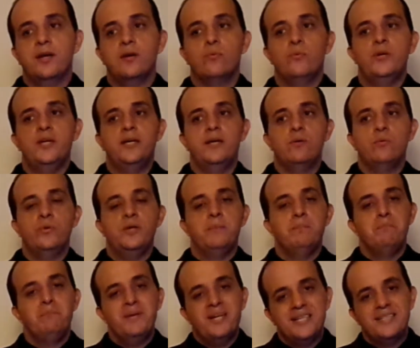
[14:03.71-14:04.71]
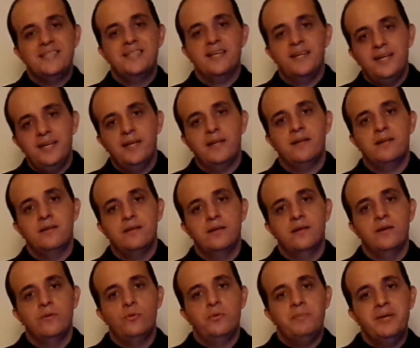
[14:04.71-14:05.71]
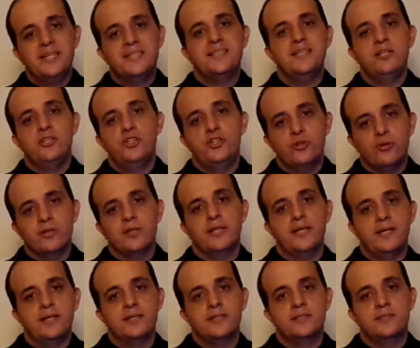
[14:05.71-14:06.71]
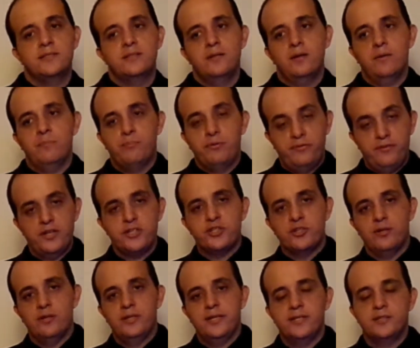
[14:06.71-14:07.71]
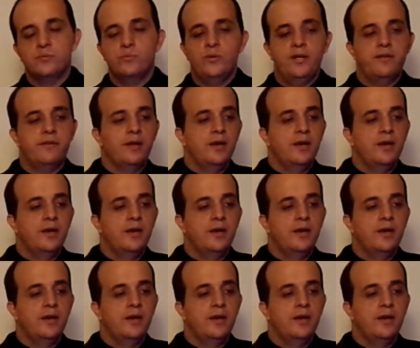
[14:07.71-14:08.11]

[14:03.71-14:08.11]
we mix it in. We mix in your links, the professional links, with